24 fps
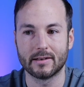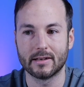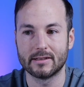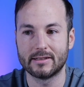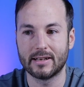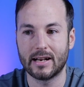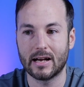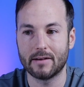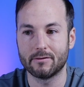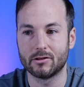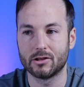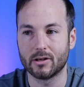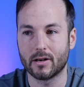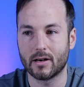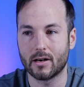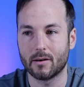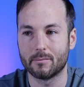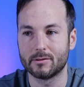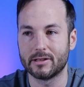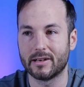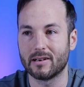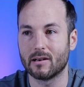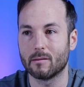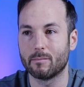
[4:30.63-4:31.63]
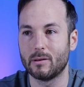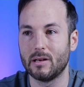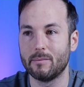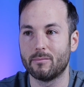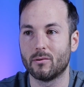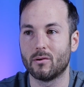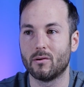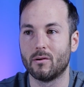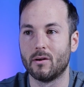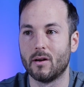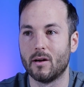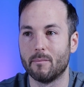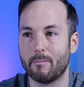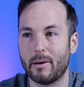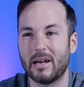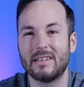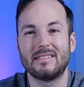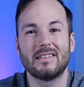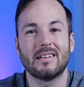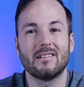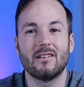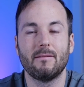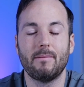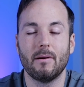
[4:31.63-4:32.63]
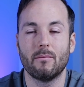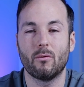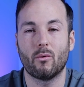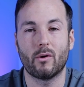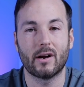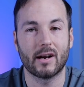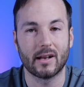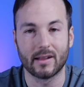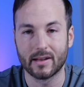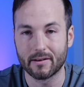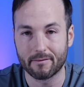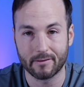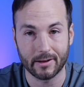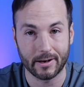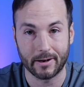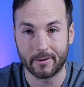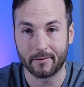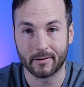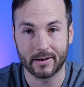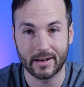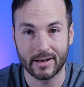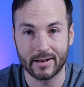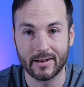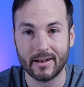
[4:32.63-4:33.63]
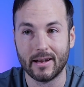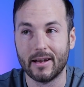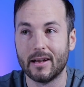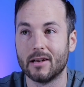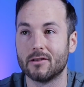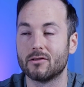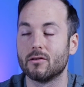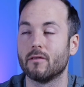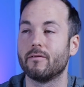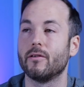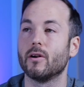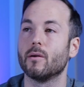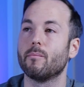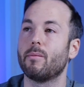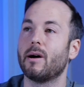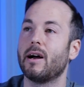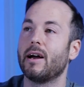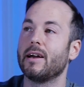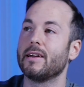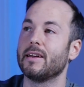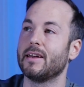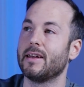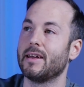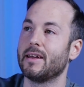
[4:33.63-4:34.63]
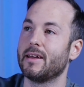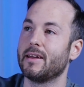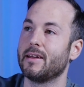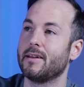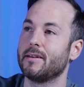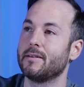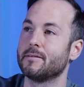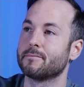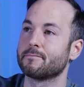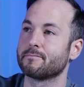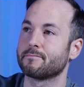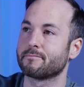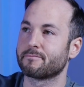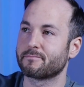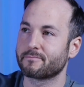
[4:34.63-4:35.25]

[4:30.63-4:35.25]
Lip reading: Does it have jobs, and are people, basically, do people want to live there, okay? So if you're buying in,